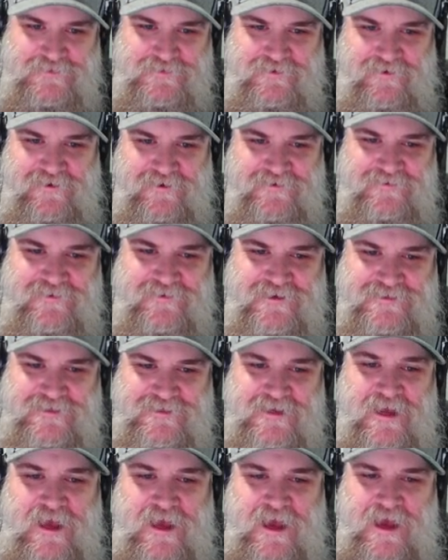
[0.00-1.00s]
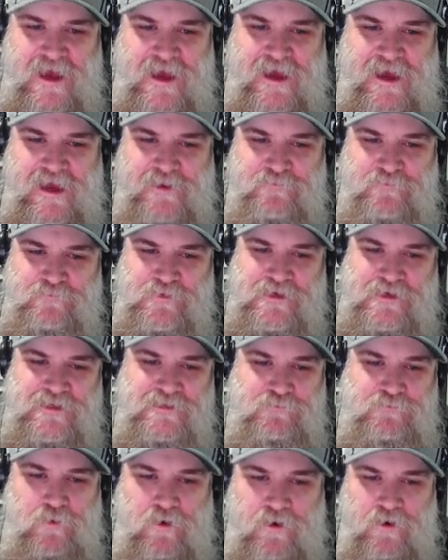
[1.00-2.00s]
Card Closet, and Beans
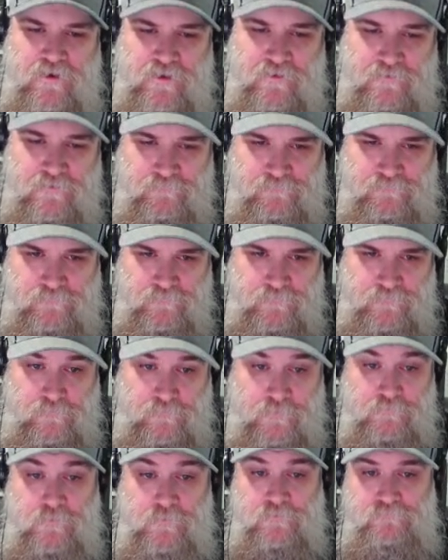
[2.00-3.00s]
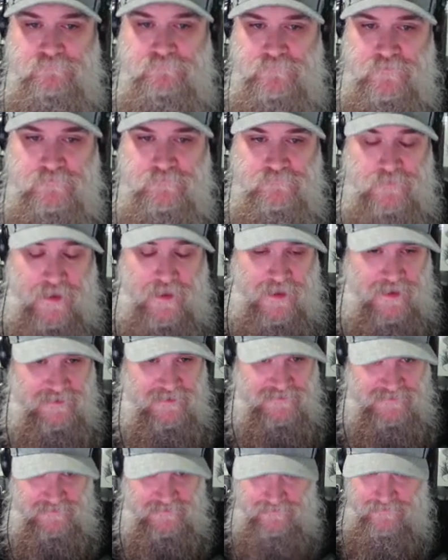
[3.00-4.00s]
Ball.
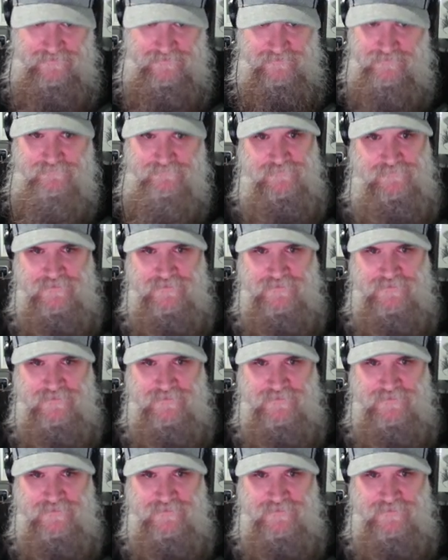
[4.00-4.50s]
Mm,